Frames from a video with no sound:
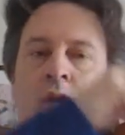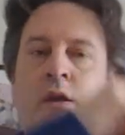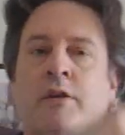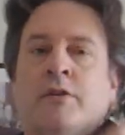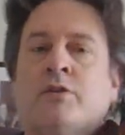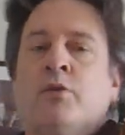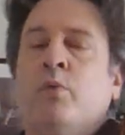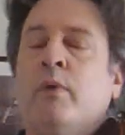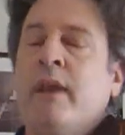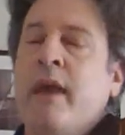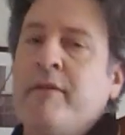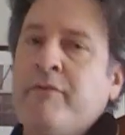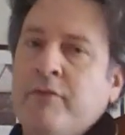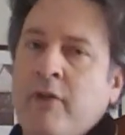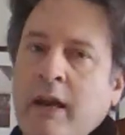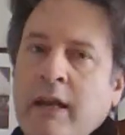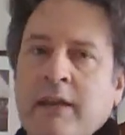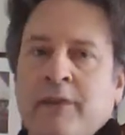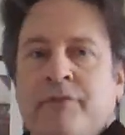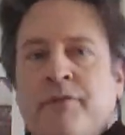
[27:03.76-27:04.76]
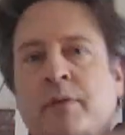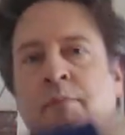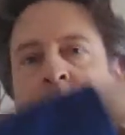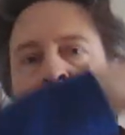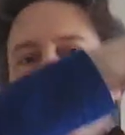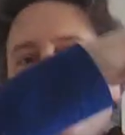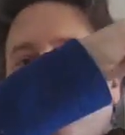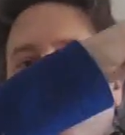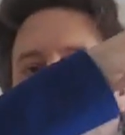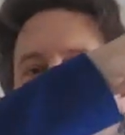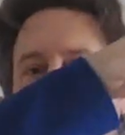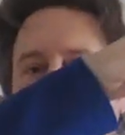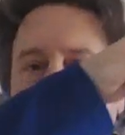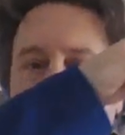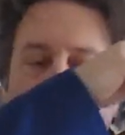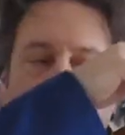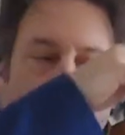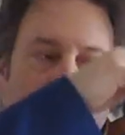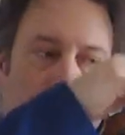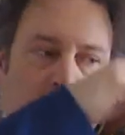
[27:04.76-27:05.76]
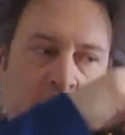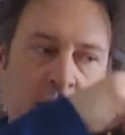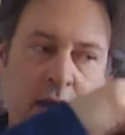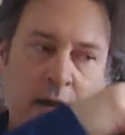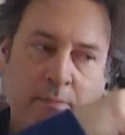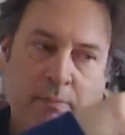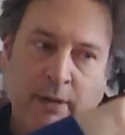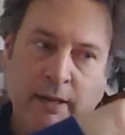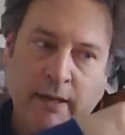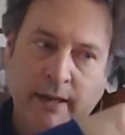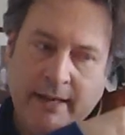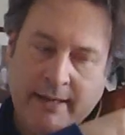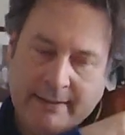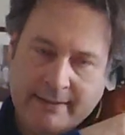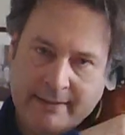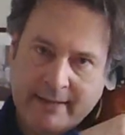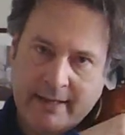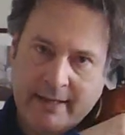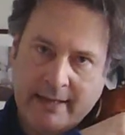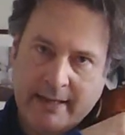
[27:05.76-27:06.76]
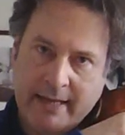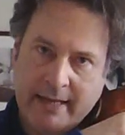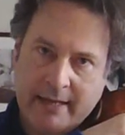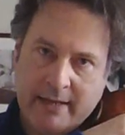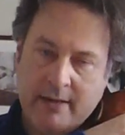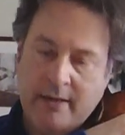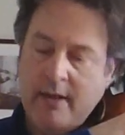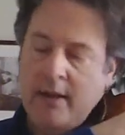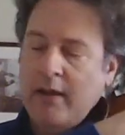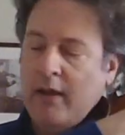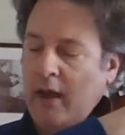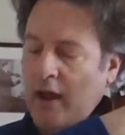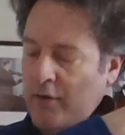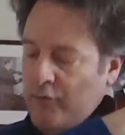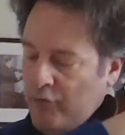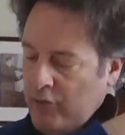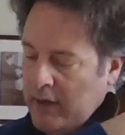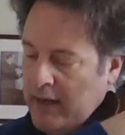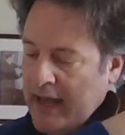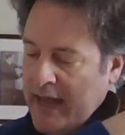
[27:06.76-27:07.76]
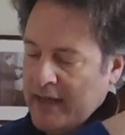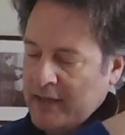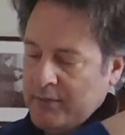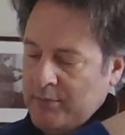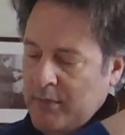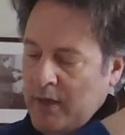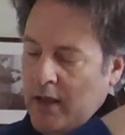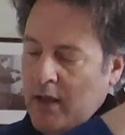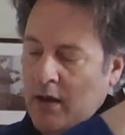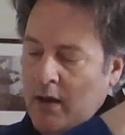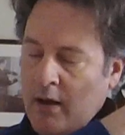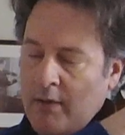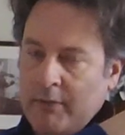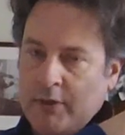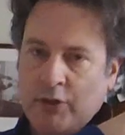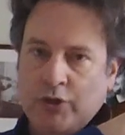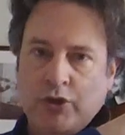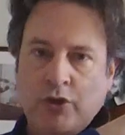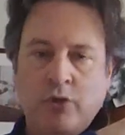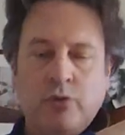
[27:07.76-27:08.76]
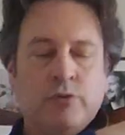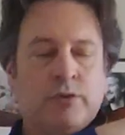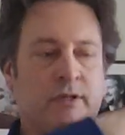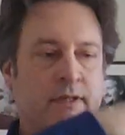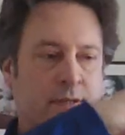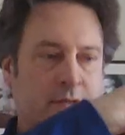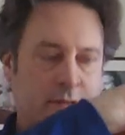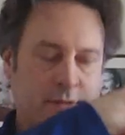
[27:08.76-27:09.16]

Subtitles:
So whenever I lift the bow off the string, I place it again and relax my arm and shoulders.